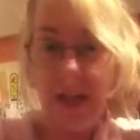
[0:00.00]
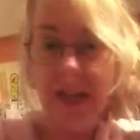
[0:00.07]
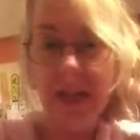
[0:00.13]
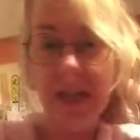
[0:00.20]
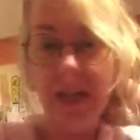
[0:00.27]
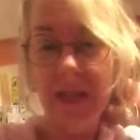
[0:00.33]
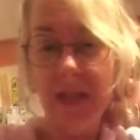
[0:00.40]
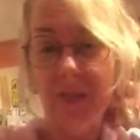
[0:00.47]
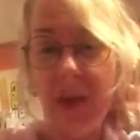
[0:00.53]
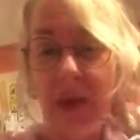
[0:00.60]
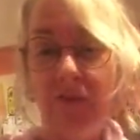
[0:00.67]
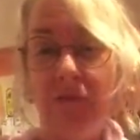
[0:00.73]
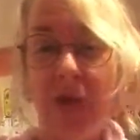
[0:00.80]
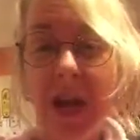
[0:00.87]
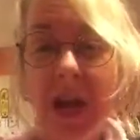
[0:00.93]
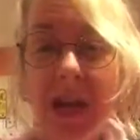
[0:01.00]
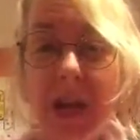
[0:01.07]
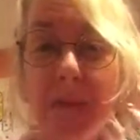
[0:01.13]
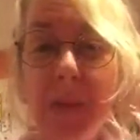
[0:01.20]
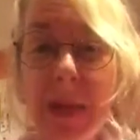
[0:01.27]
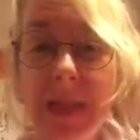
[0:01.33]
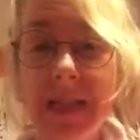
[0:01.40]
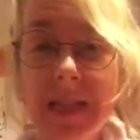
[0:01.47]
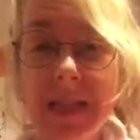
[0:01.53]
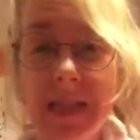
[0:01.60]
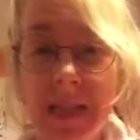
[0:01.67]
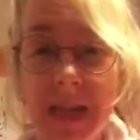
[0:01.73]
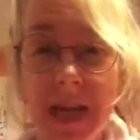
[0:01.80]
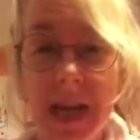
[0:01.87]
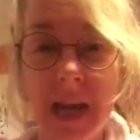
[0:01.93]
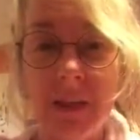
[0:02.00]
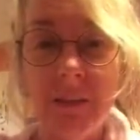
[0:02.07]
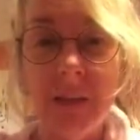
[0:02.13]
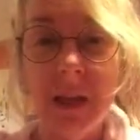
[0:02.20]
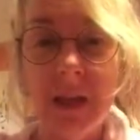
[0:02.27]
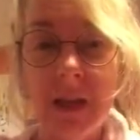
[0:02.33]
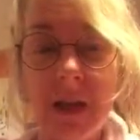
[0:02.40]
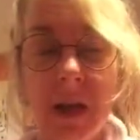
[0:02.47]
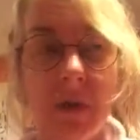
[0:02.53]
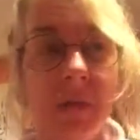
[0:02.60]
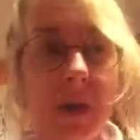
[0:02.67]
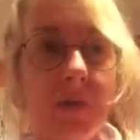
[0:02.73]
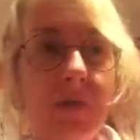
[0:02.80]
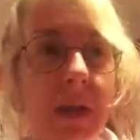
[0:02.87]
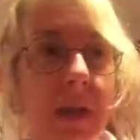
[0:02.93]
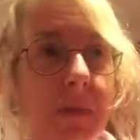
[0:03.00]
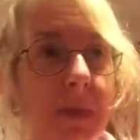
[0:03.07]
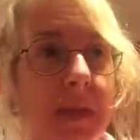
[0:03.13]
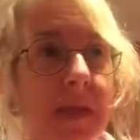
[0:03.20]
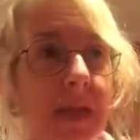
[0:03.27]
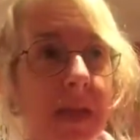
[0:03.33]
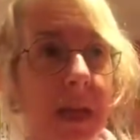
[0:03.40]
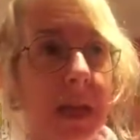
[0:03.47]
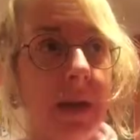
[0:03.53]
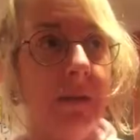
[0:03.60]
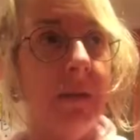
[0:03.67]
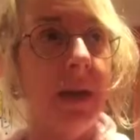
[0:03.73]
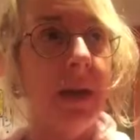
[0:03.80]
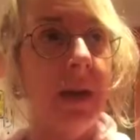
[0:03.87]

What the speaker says: on a Saturday, it's been really busy today. But a really busy day.